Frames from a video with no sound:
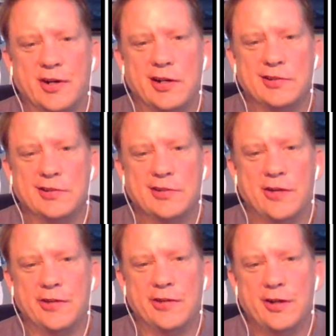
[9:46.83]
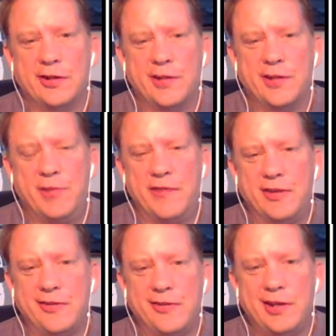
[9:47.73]
as on
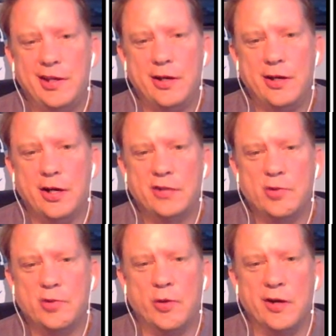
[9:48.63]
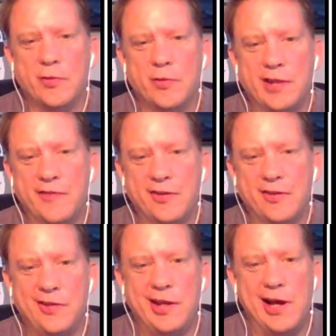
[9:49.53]
WFNZ and on Twitter with
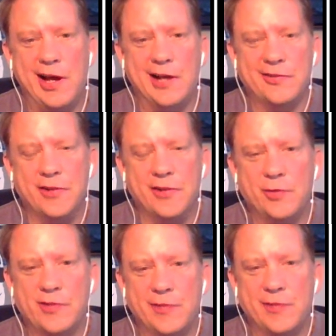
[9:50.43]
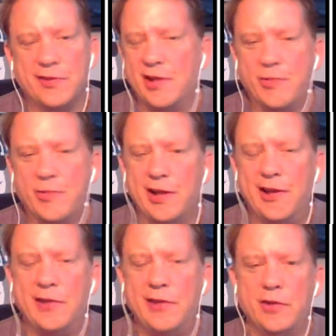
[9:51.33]
FNZ guys and those types of things. But
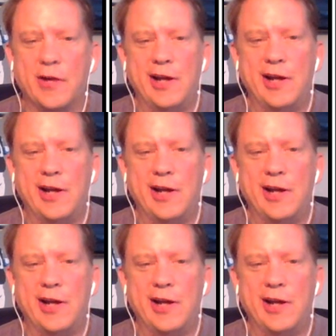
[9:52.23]
you're right.